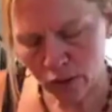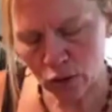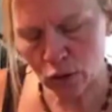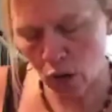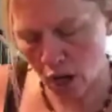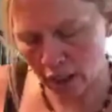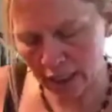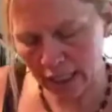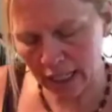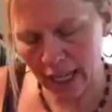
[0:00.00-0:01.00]

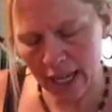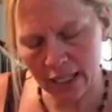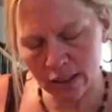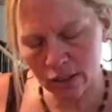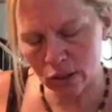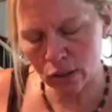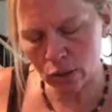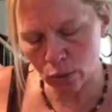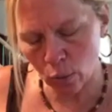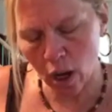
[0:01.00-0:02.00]
strongly and
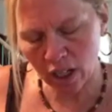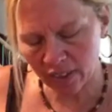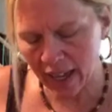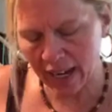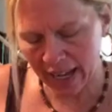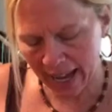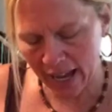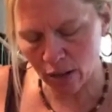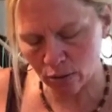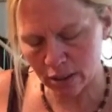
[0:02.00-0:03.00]
to walk that
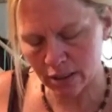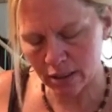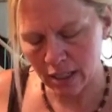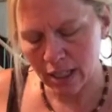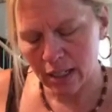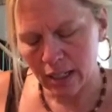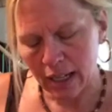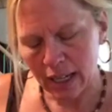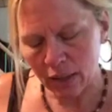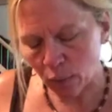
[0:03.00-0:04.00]
out.
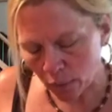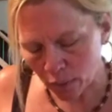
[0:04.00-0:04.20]
And